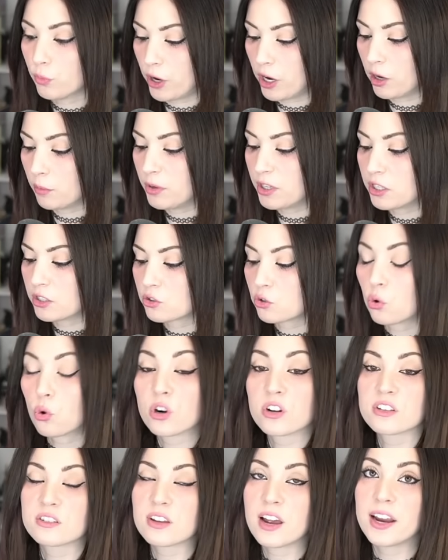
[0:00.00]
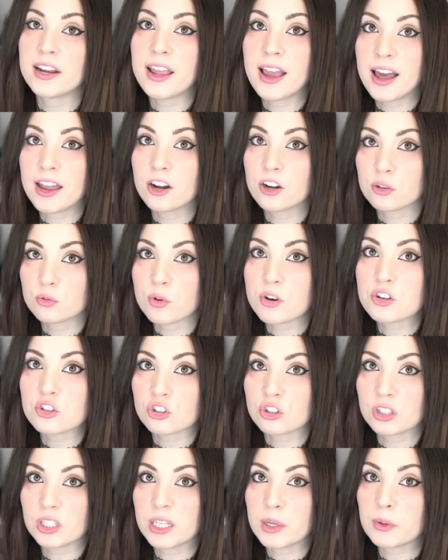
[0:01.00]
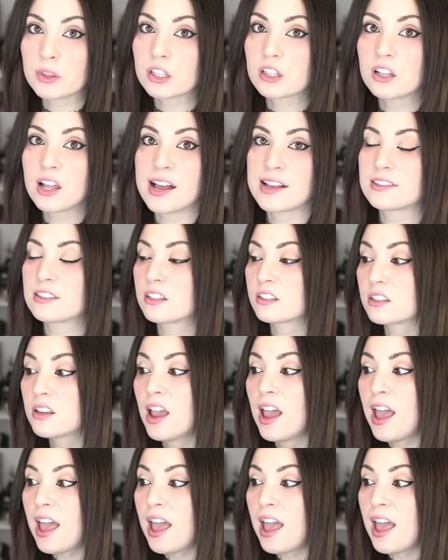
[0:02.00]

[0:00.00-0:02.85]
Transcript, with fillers: Raider because Core Design had it originally with the classics.